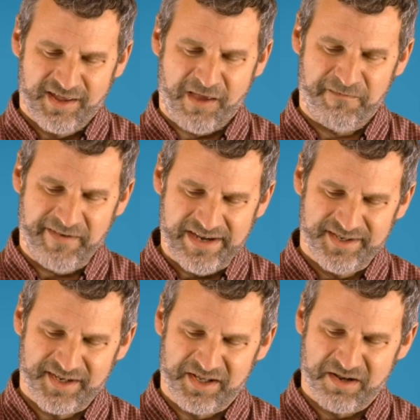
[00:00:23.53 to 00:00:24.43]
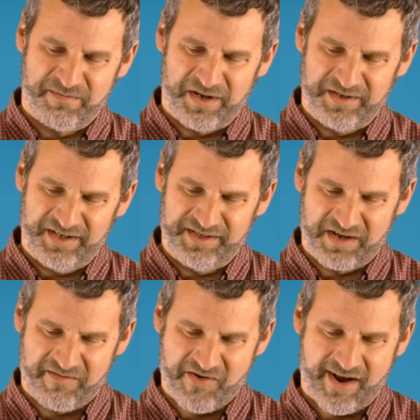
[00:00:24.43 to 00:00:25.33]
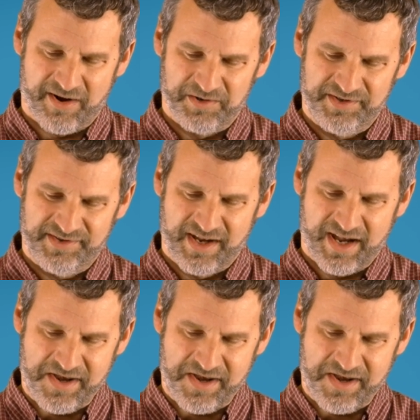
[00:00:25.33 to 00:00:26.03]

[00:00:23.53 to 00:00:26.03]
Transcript: They feast on the abundance of your house,